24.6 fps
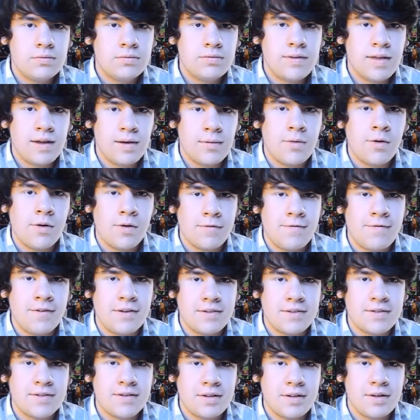They won't
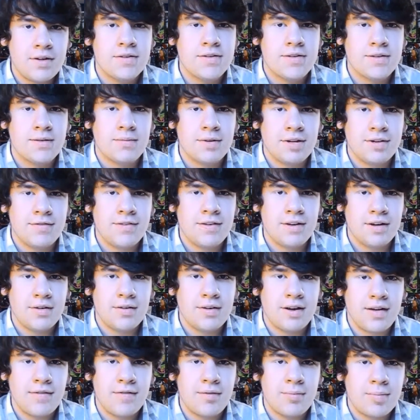physically hurt someone if they
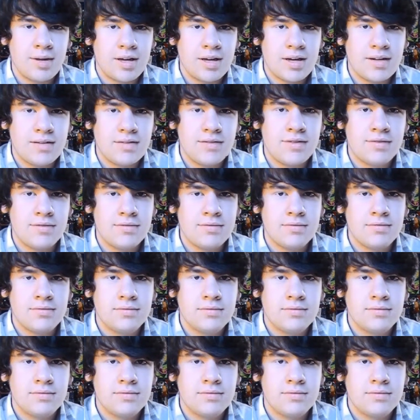don't have a badge.